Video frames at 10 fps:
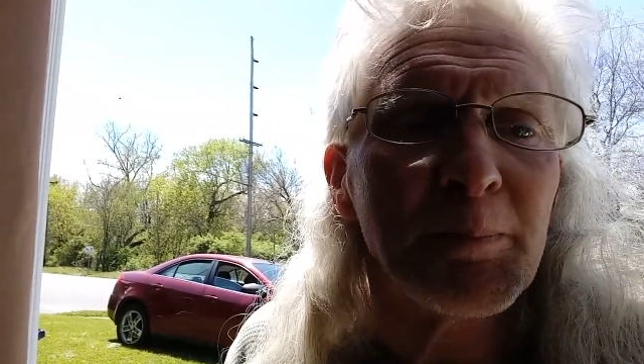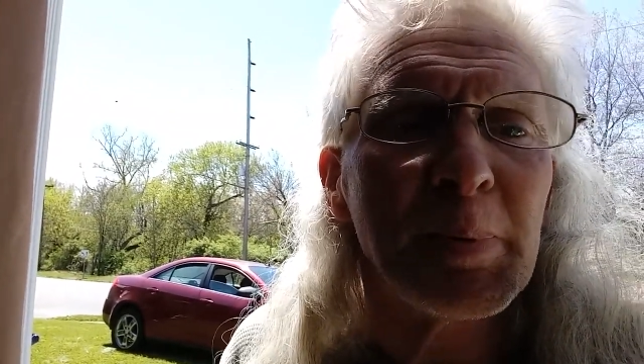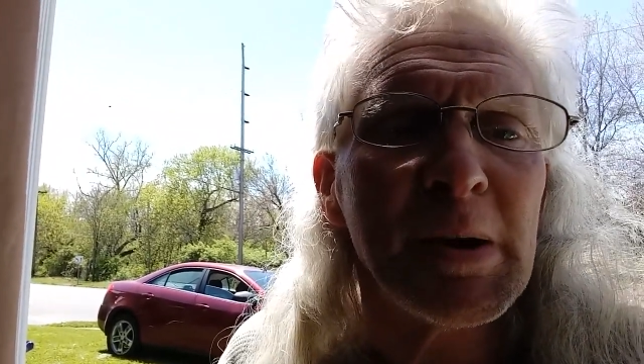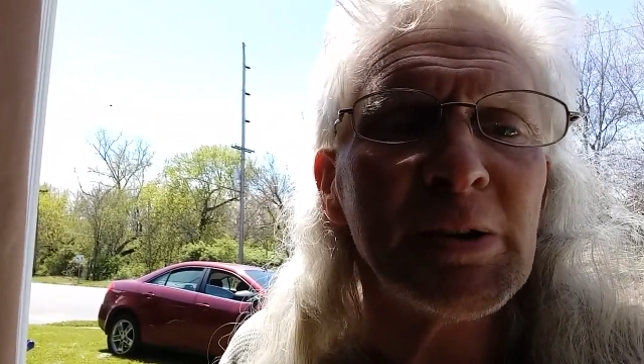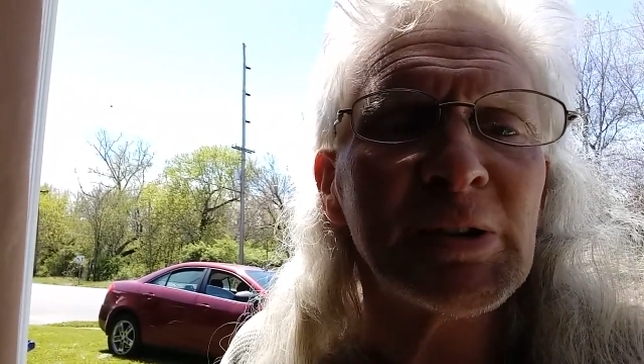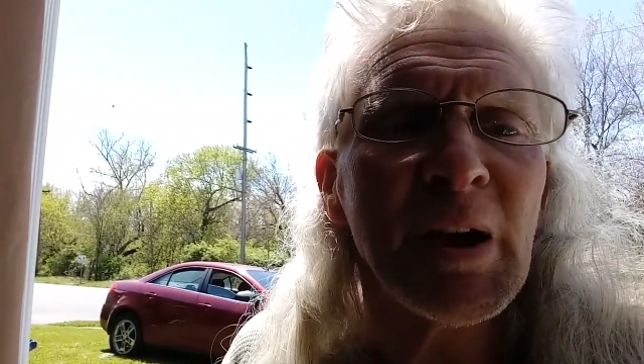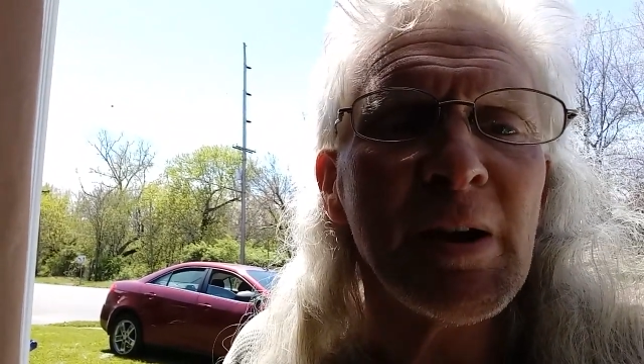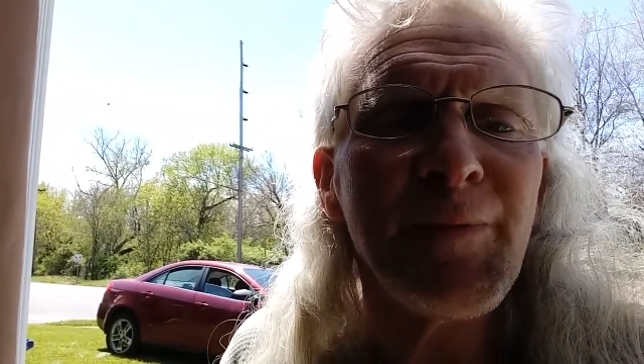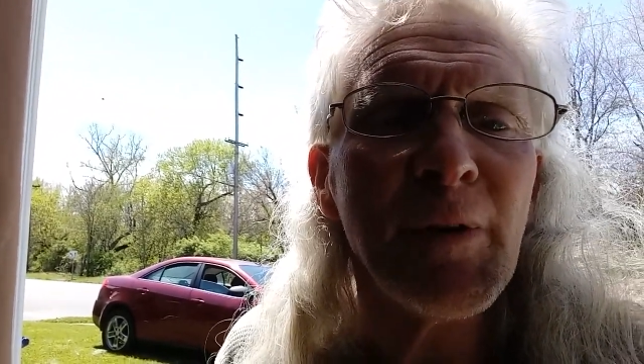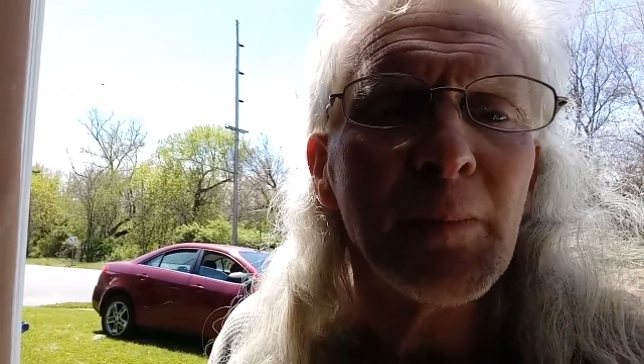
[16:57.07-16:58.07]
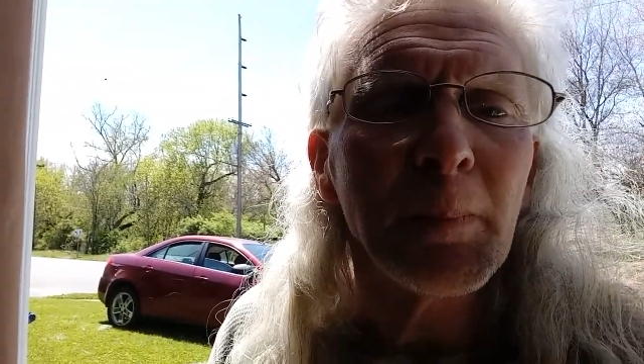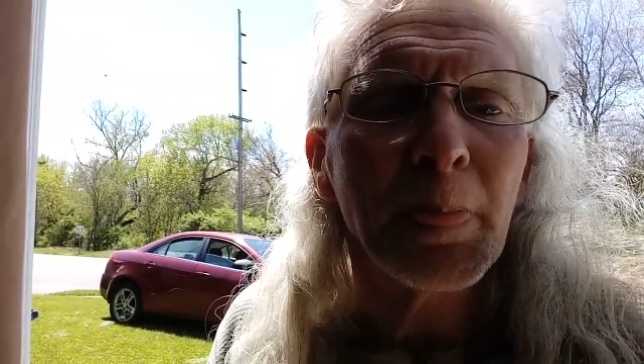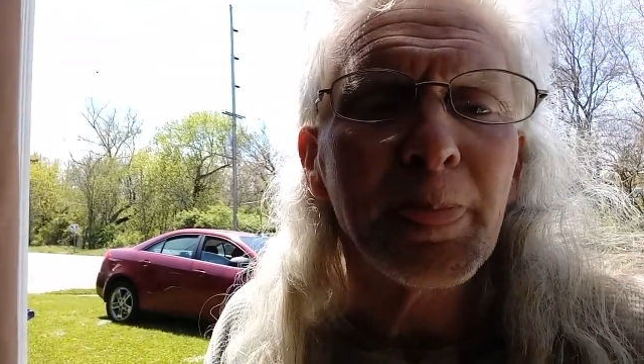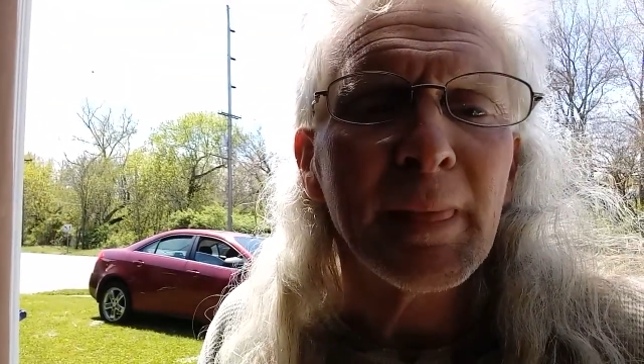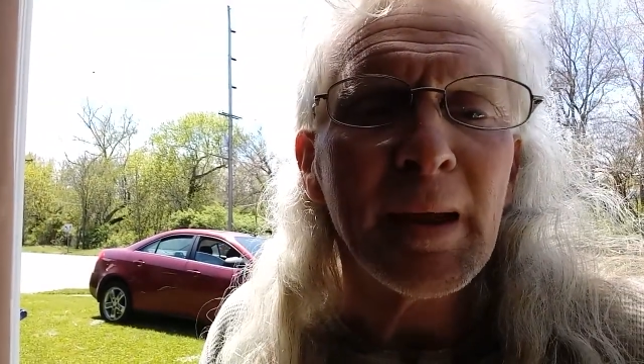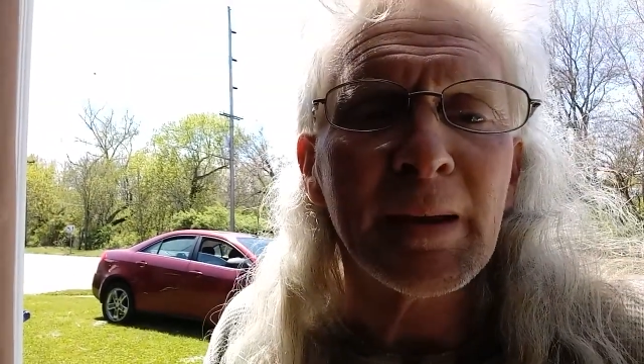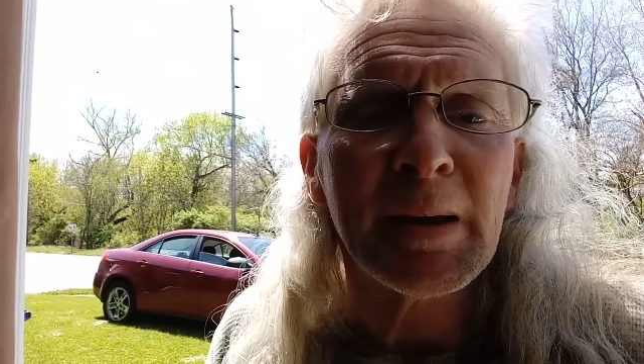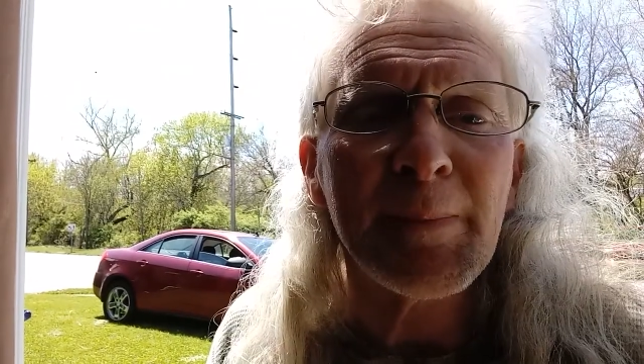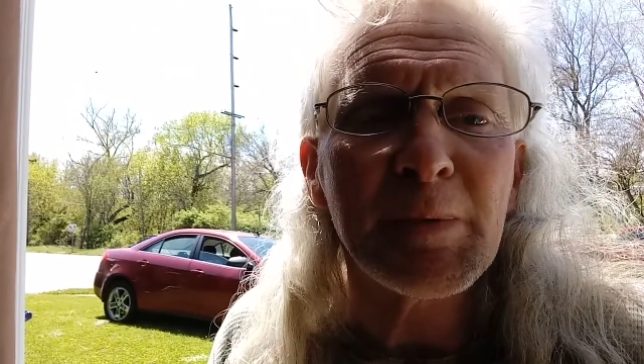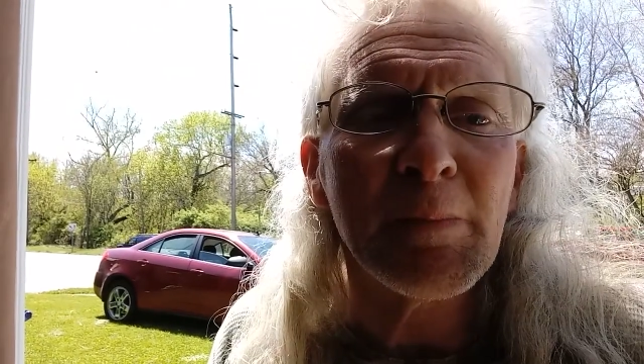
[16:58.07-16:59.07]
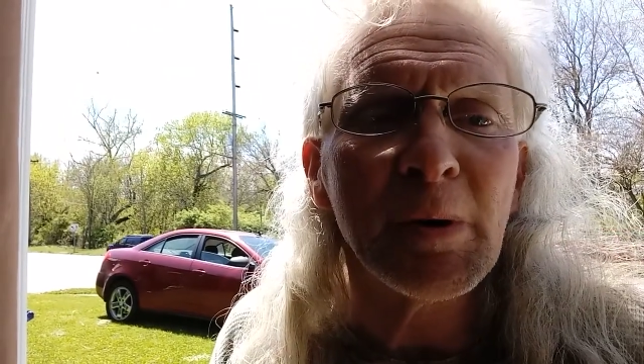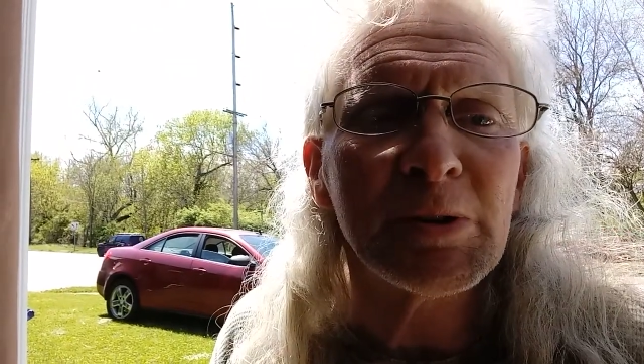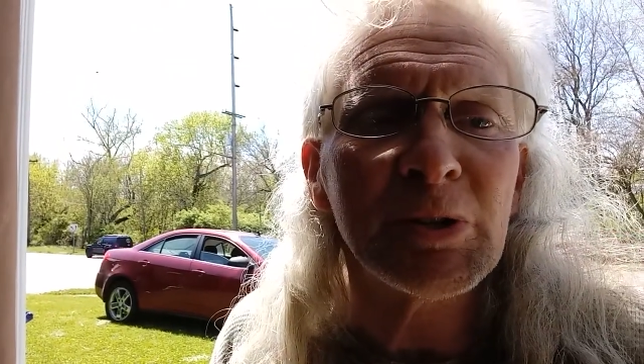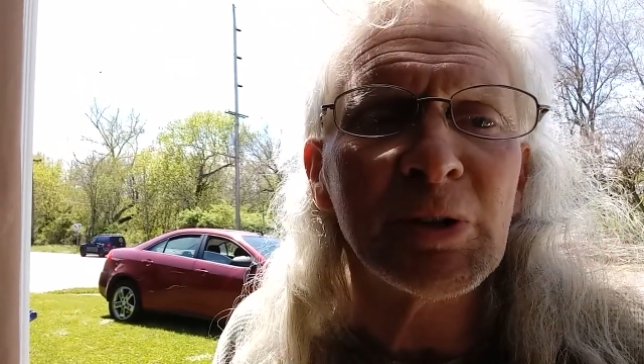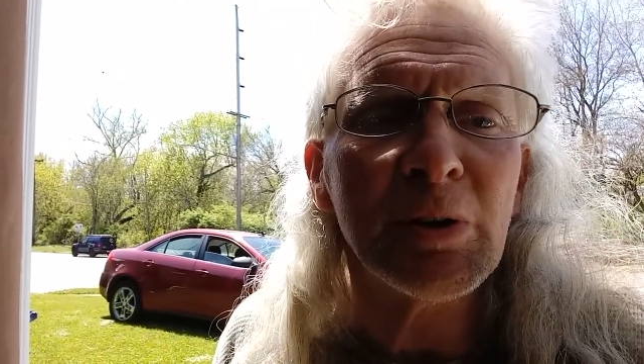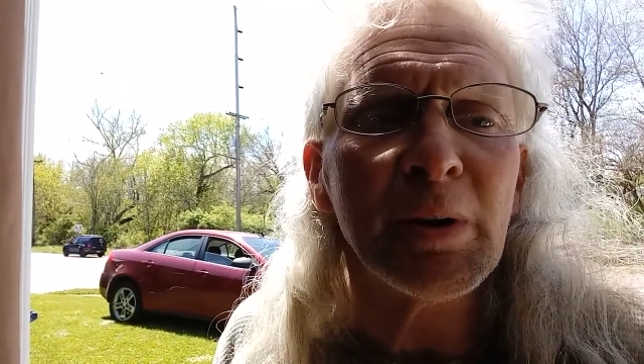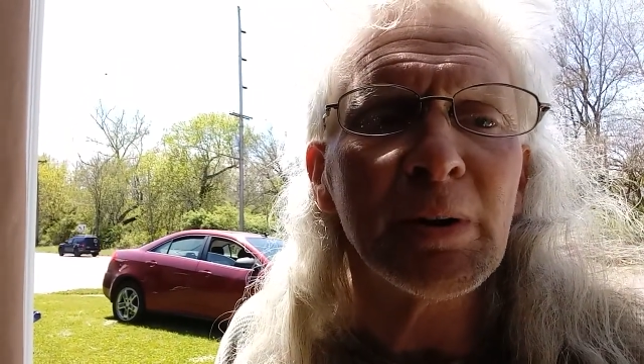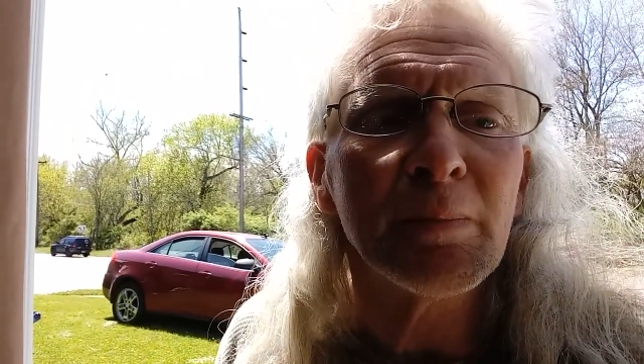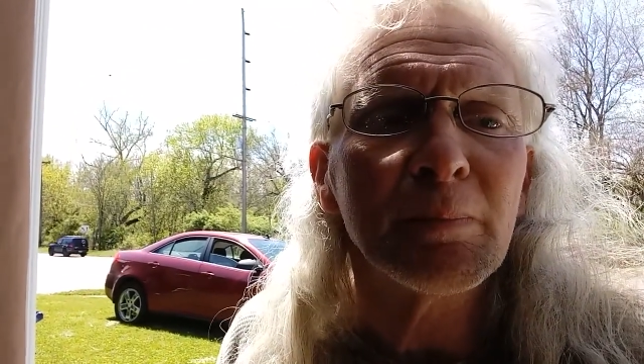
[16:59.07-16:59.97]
be safe, and keep them wrenches turning.